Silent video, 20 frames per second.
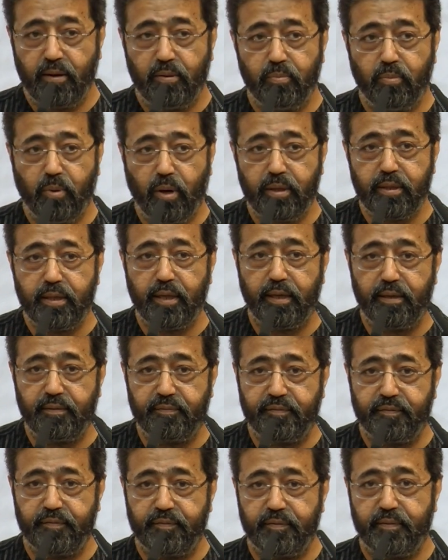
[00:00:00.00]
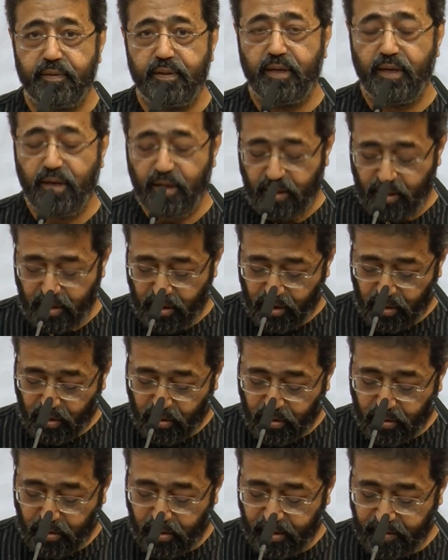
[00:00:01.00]
What if
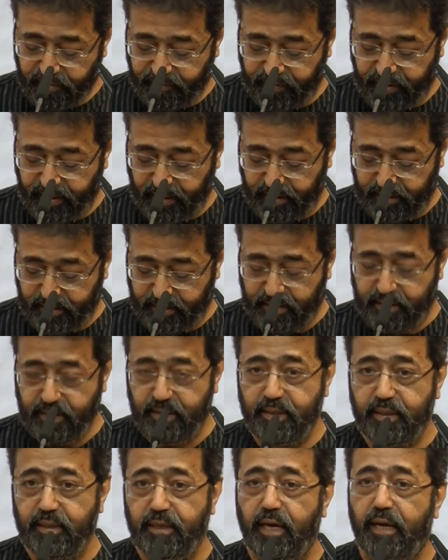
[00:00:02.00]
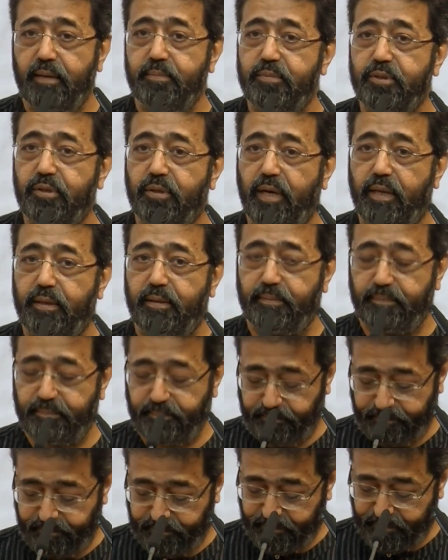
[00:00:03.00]
all of these came together,
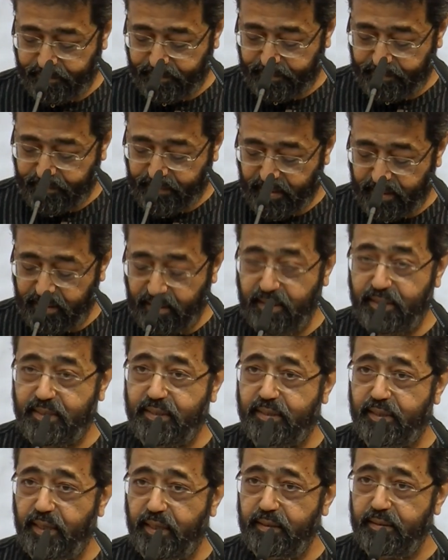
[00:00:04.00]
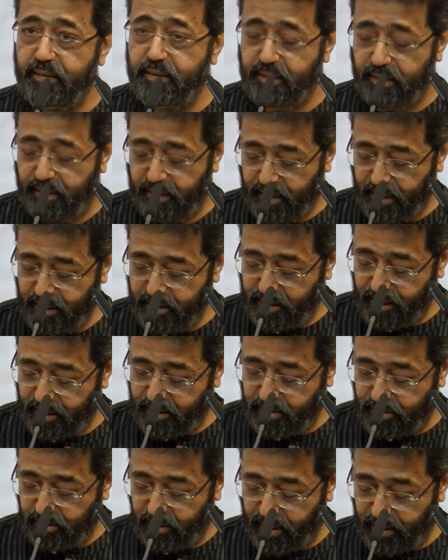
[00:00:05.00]
distinct and
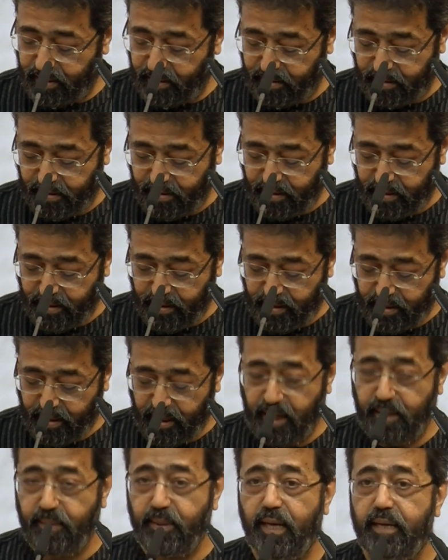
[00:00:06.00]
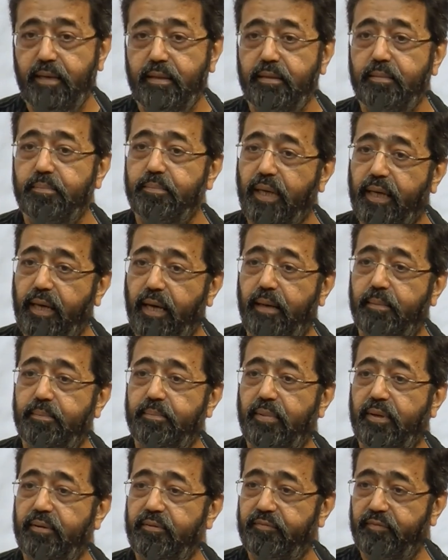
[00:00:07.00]
yet together, and then
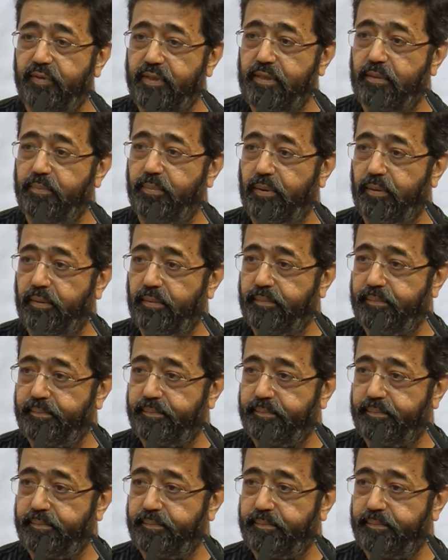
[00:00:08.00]
became visible?